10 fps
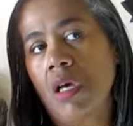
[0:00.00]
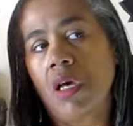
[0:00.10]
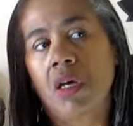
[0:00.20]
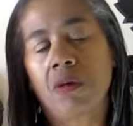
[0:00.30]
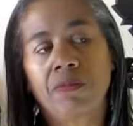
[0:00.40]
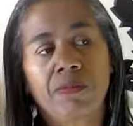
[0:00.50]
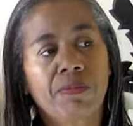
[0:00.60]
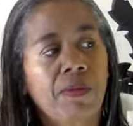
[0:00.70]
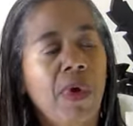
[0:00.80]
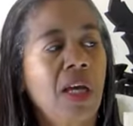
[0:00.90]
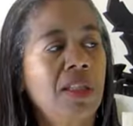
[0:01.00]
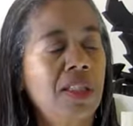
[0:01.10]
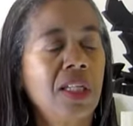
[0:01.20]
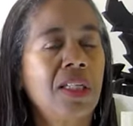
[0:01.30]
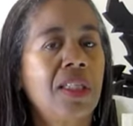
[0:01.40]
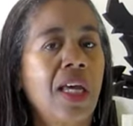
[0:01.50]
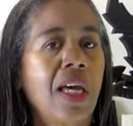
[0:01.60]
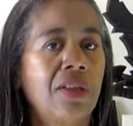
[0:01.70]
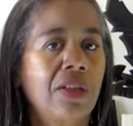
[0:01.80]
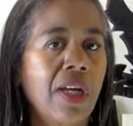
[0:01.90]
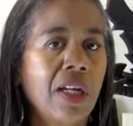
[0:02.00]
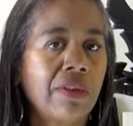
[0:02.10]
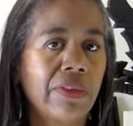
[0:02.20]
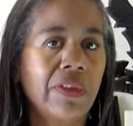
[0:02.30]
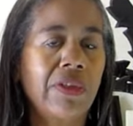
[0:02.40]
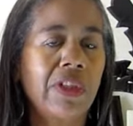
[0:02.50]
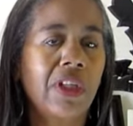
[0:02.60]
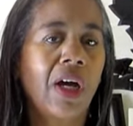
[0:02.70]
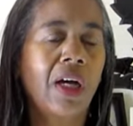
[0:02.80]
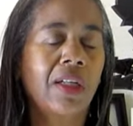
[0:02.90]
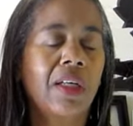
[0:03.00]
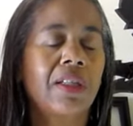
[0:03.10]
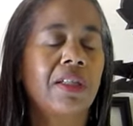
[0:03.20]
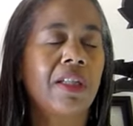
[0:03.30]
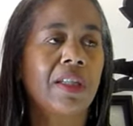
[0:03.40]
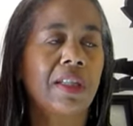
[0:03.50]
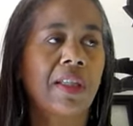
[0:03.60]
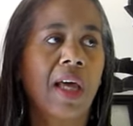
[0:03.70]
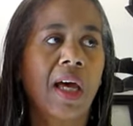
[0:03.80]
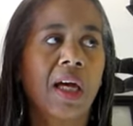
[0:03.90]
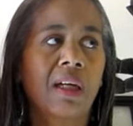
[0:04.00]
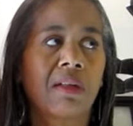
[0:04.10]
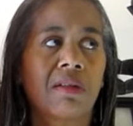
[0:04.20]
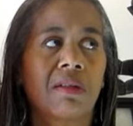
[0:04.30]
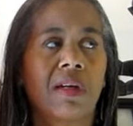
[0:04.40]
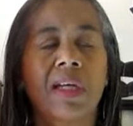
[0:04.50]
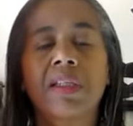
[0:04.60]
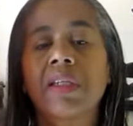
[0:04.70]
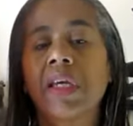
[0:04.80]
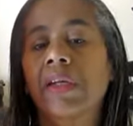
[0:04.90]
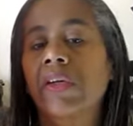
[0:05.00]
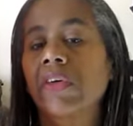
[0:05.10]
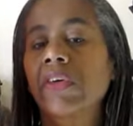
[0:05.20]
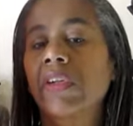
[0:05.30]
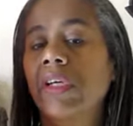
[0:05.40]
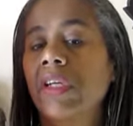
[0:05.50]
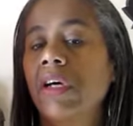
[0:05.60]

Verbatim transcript: Um, I did intend to get a flu shot, it's just that I didn't get it early